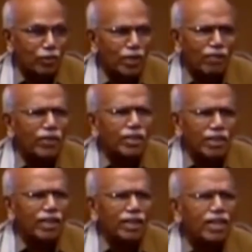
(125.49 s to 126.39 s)
So they're
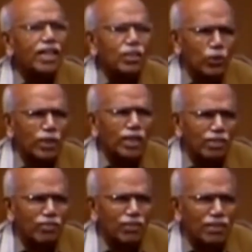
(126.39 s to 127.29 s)
really enjoying
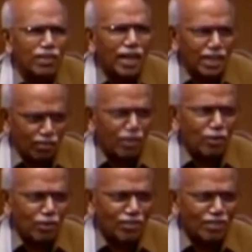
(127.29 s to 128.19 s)
life at our
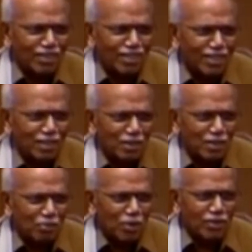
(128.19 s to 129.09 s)
cost.
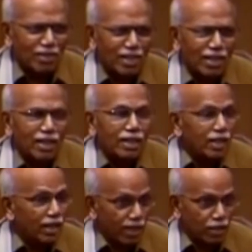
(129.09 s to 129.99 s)
Because he said,
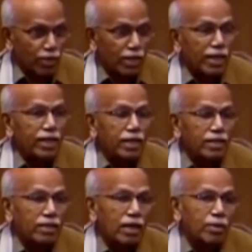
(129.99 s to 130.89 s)
yeah, that's why the
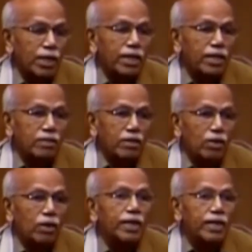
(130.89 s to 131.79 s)
Indians, American Indians are
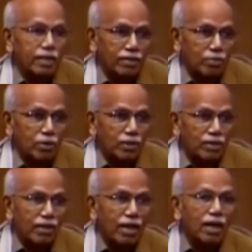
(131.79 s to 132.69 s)
called Indians. Because
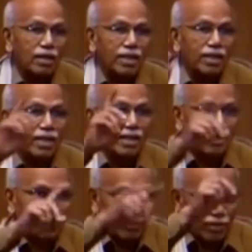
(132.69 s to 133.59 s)
he said, they're
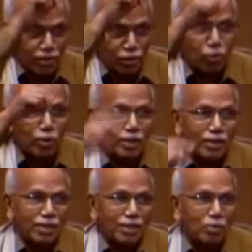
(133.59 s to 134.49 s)
Indians. He was in Cuba.
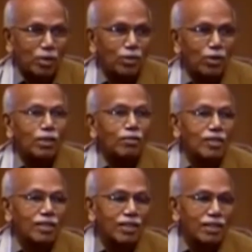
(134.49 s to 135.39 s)
But he thought he
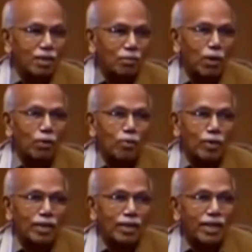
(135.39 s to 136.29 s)
was in
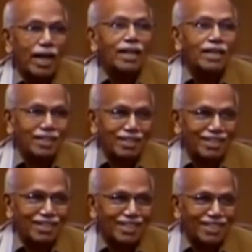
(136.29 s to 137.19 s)
probably Calicut.
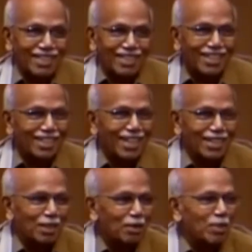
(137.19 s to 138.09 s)

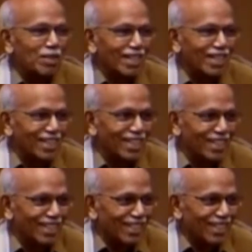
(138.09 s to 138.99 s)
That's the mistake he did.